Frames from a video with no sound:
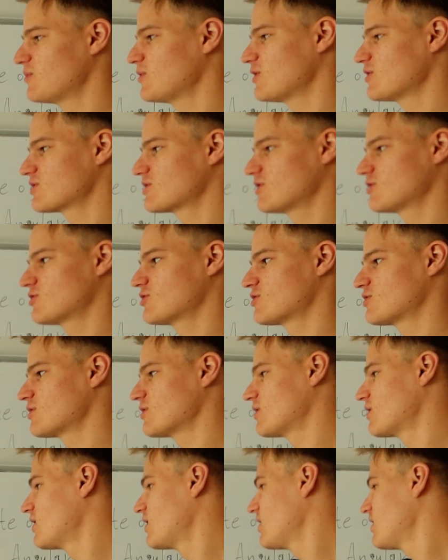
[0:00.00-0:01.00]
Because that's
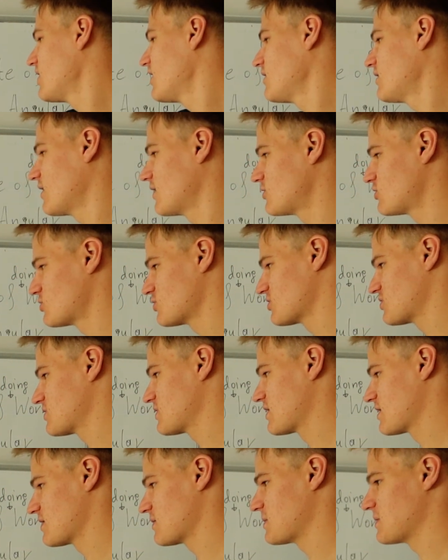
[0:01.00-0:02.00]

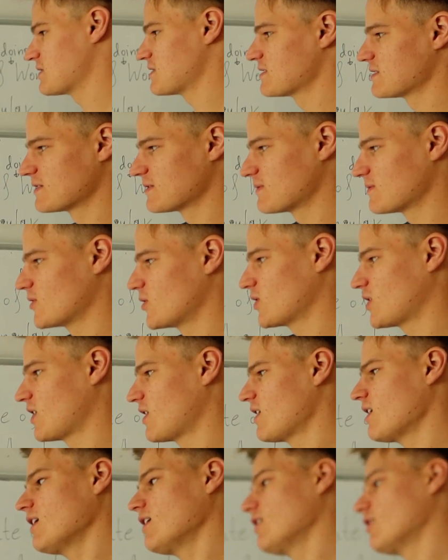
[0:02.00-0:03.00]
just this,
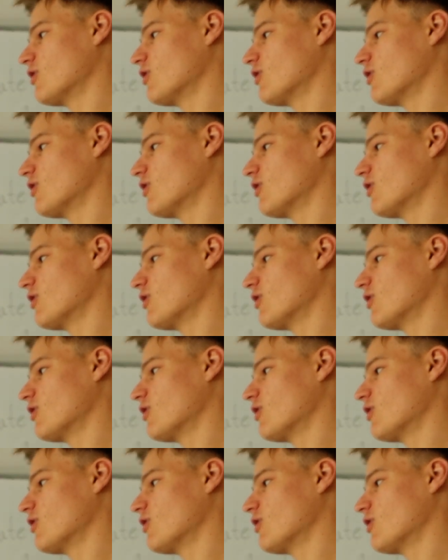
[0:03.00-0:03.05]
okay?